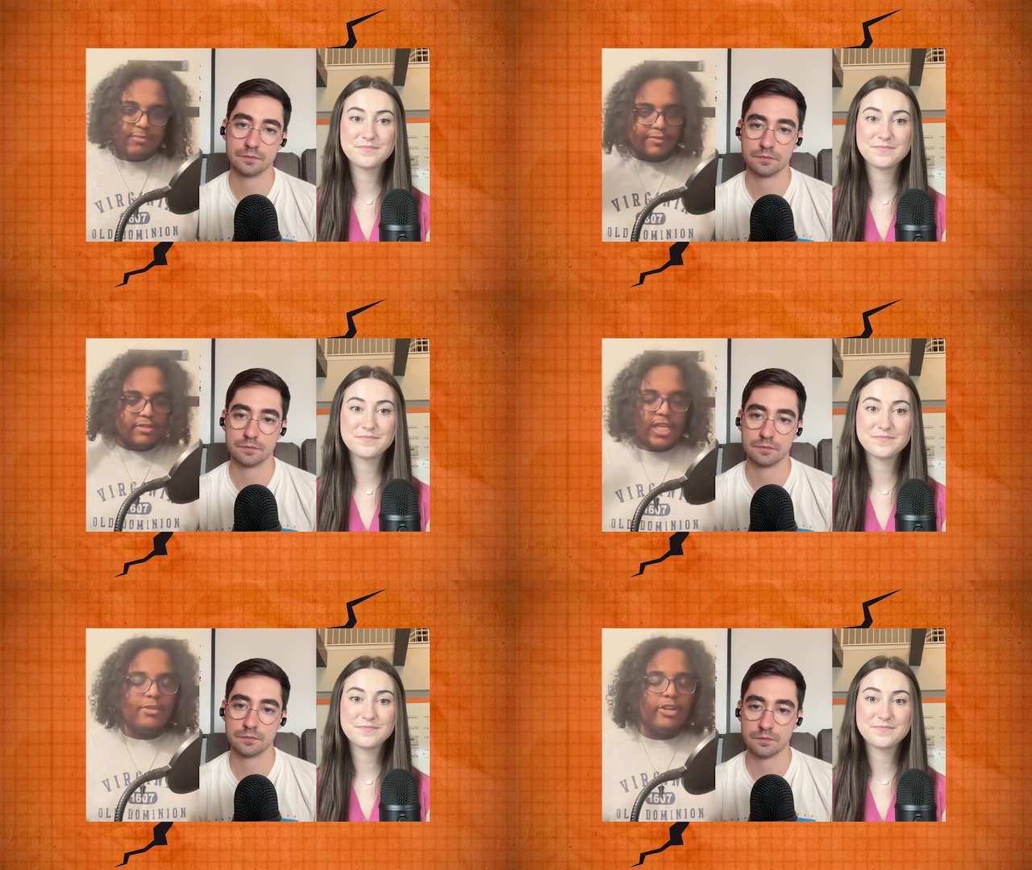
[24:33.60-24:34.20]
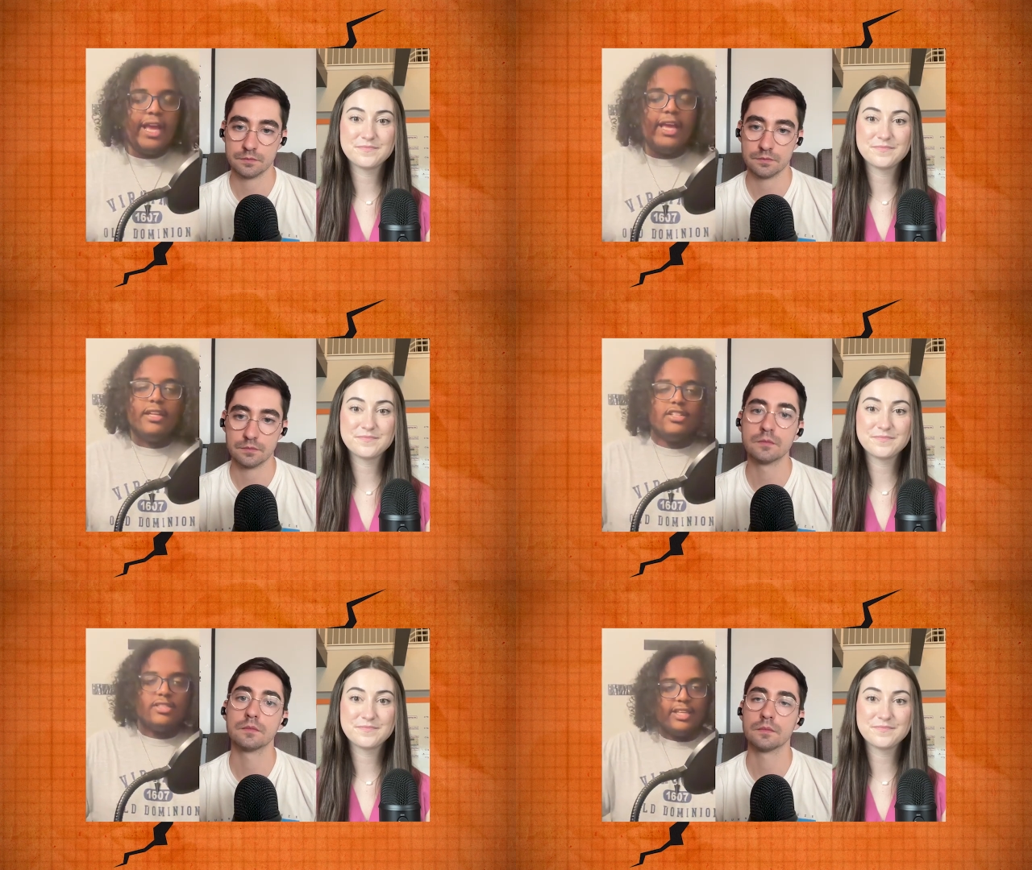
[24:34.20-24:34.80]
Speaker 1: off the top of your head, just
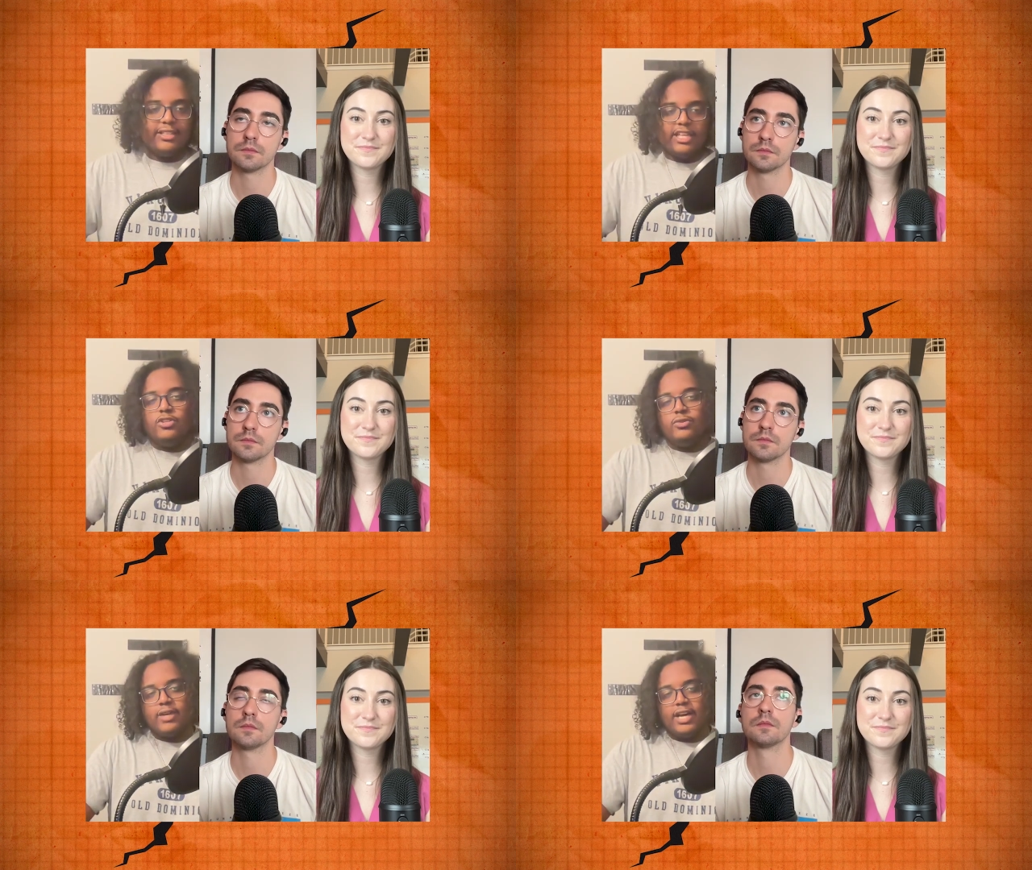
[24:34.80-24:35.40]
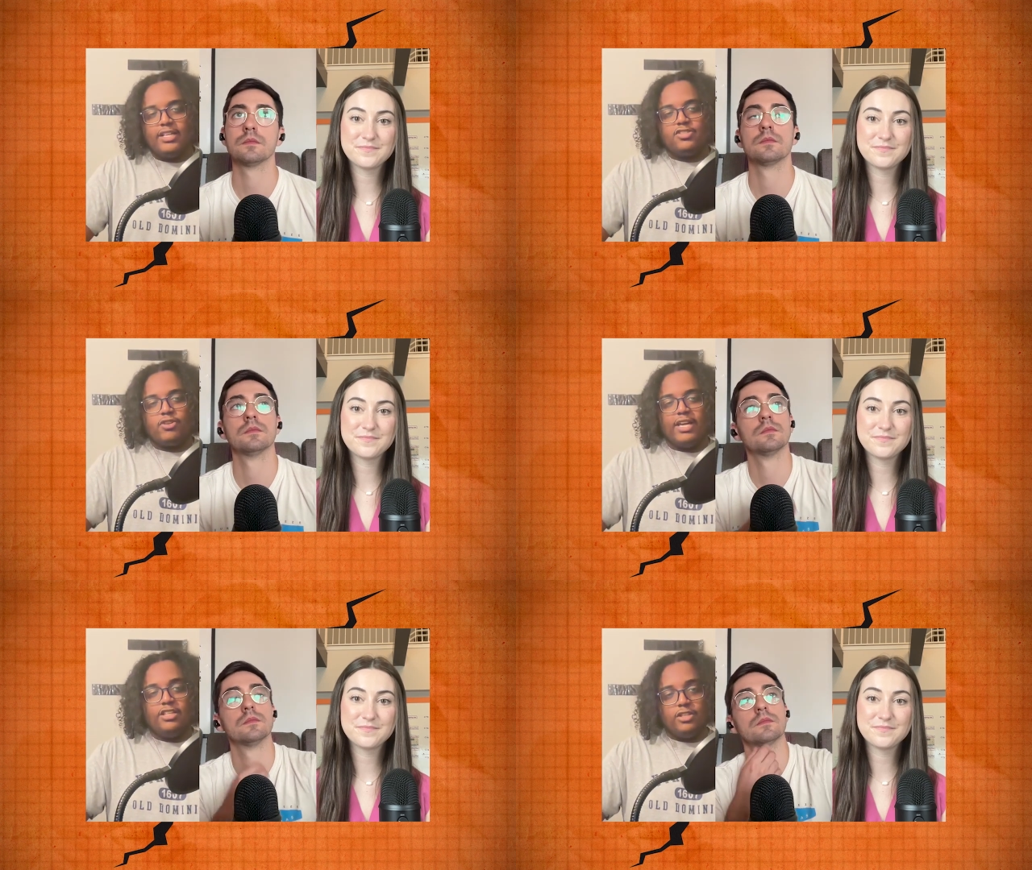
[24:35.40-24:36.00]
like that you guys try and
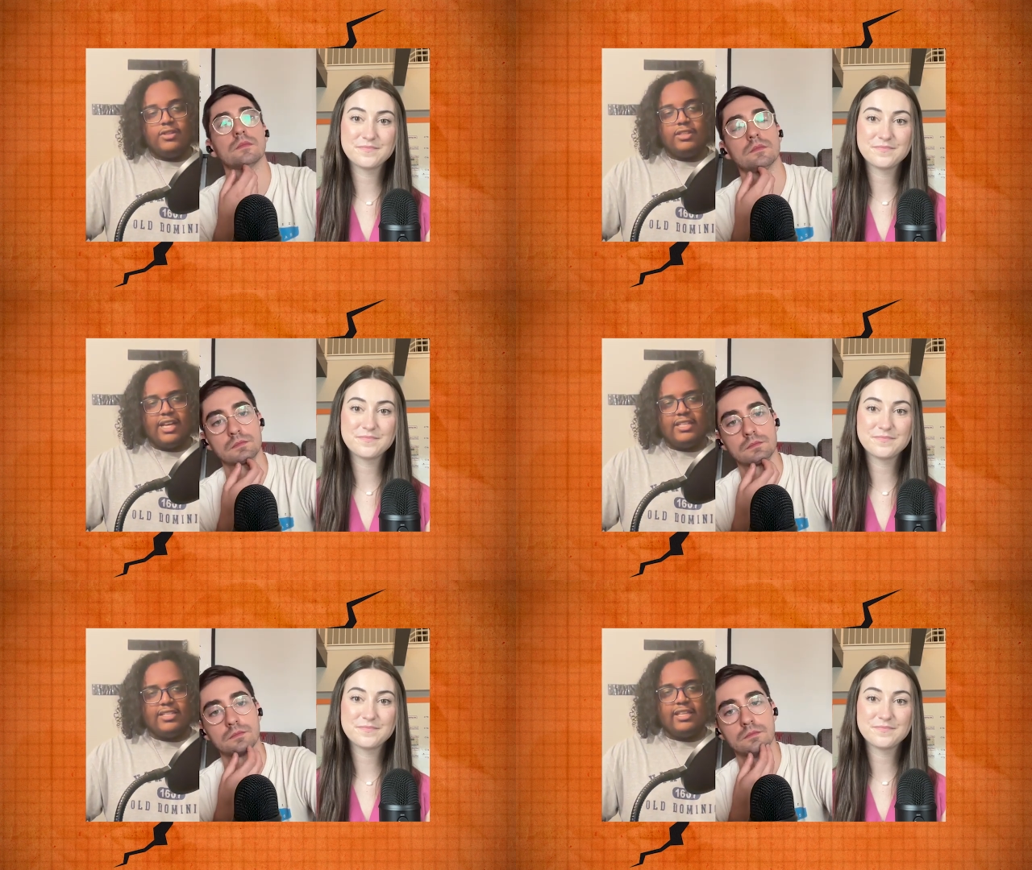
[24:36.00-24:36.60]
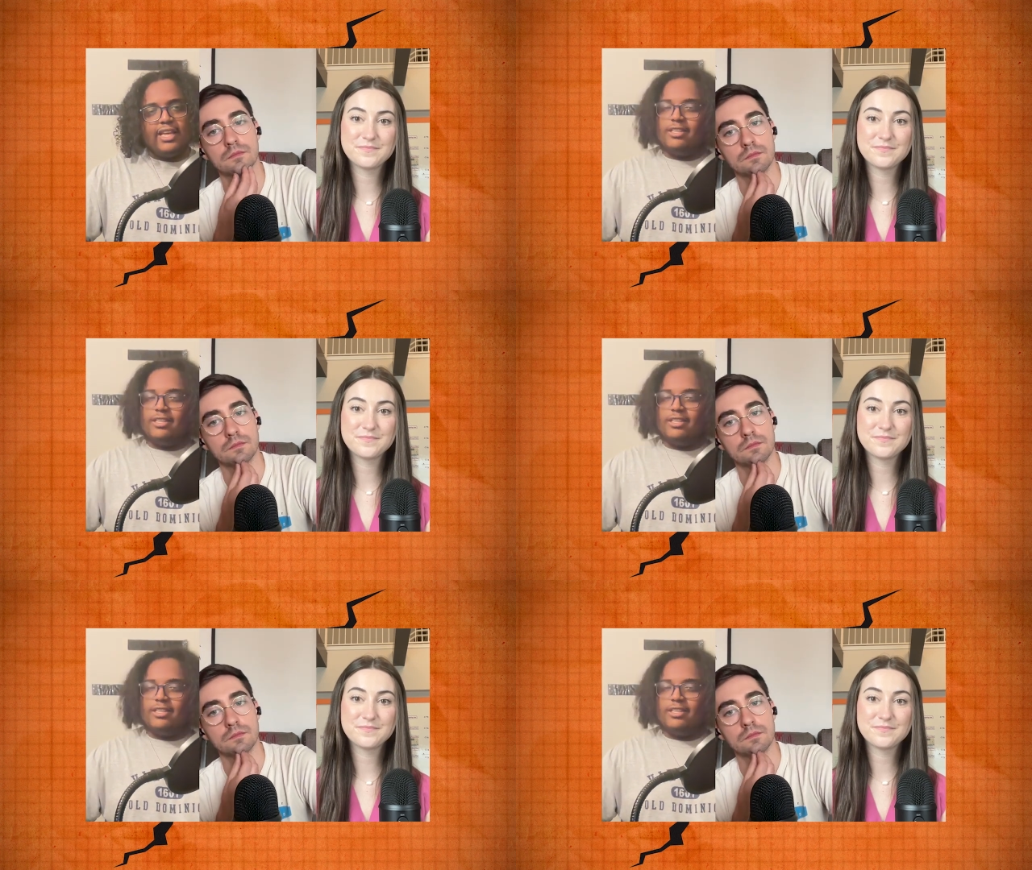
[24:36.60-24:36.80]
utilize to like